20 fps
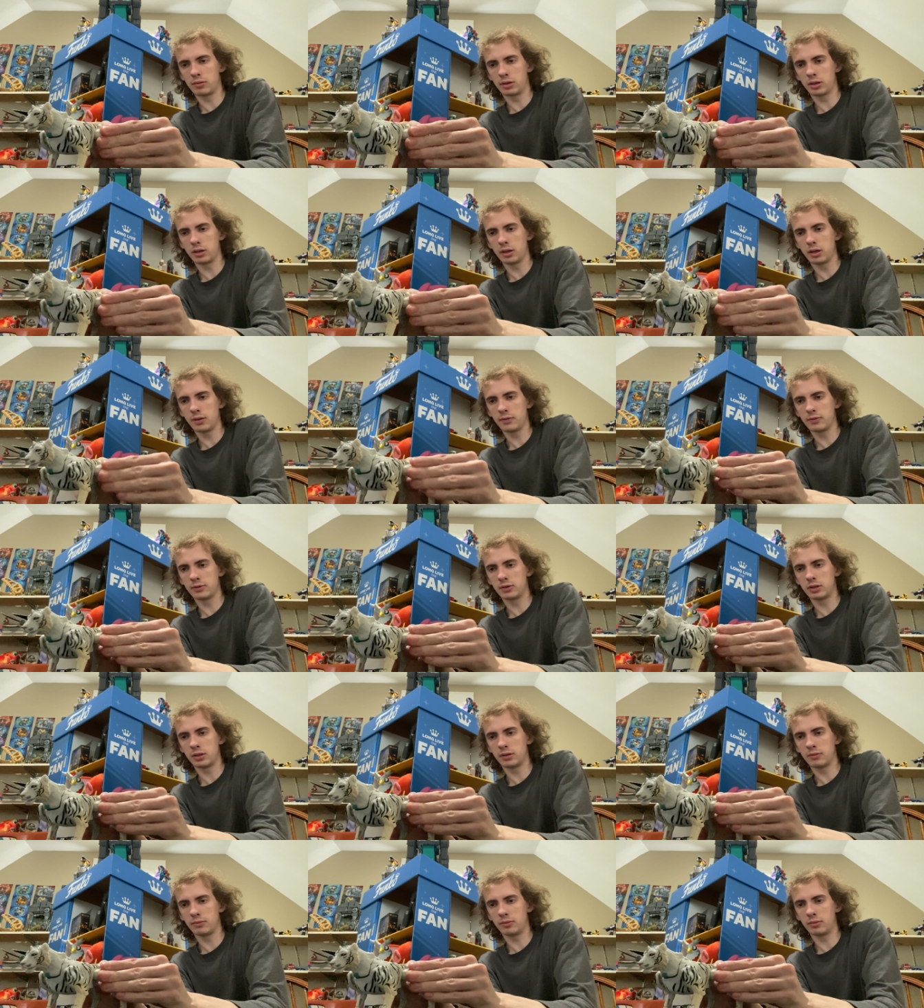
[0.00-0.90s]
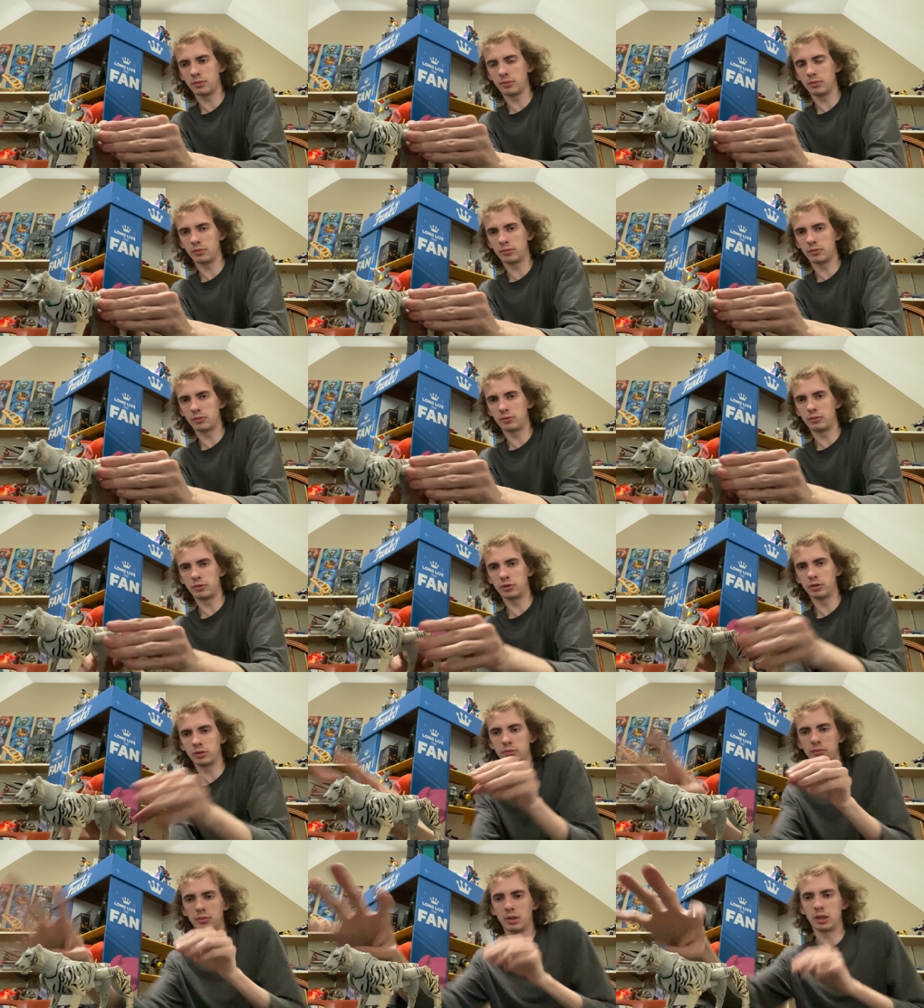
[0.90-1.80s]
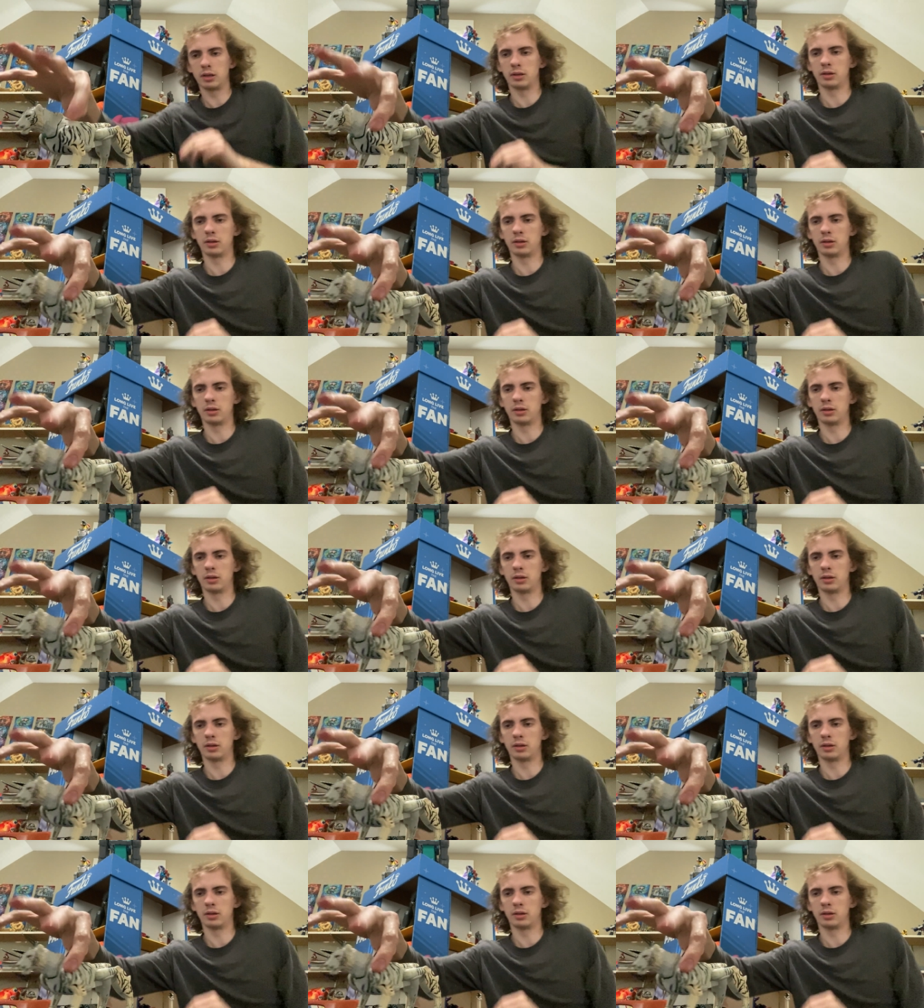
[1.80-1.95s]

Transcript: give some room